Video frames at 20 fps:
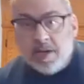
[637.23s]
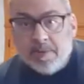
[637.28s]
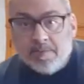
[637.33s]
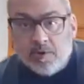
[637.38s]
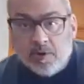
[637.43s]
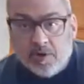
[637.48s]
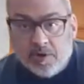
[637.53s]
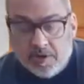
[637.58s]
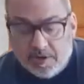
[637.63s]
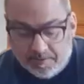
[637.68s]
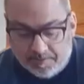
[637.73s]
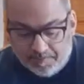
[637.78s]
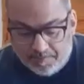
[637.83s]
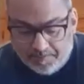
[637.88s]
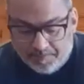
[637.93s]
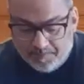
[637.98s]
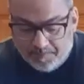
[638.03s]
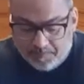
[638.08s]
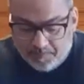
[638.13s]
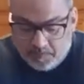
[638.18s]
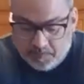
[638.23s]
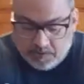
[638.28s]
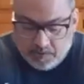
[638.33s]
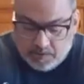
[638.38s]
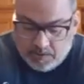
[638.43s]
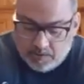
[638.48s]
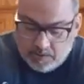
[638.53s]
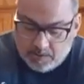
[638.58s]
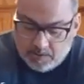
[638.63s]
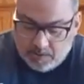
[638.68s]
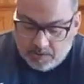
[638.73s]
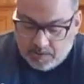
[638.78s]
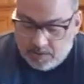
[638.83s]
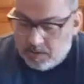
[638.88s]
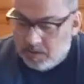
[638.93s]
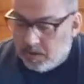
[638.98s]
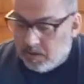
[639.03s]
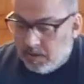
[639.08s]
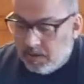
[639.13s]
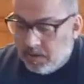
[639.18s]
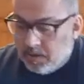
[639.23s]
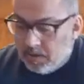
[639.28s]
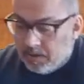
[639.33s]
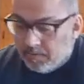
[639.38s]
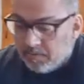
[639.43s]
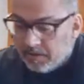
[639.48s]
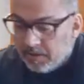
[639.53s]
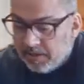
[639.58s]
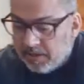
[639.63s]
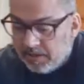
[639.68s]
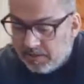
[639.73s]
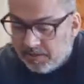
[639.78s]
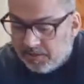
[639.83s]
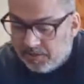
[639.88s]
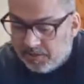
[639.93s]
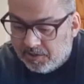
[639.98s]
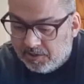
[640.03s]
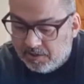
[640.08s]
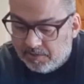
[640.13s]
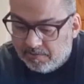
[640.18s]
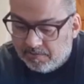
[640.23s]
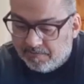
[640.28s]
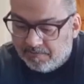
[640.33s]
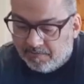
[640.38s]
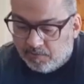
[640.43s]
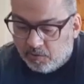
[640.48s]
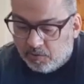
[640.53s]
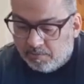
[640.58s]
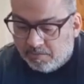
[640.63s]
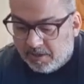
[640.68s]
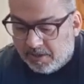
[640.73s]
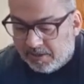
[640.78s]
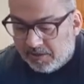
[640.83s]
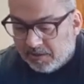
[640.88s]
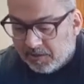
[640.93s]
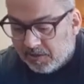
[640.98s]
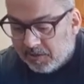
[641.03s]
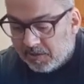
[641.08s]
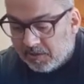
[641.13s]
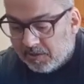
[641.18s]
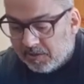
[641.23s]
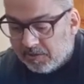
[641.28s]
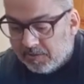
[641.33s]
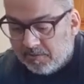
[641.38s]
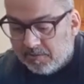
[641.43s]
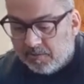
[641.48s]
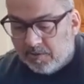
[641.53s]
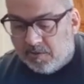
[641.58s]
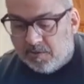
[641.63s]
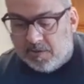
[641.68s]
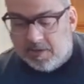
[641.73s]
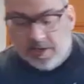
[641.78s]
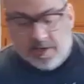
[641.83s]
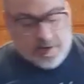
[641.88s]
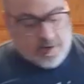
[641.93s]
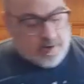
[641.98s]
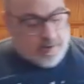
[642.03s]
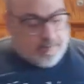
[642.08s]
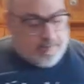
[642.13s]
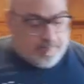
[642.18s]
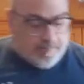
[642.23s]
on it, and I'm going to get 4 buns on here.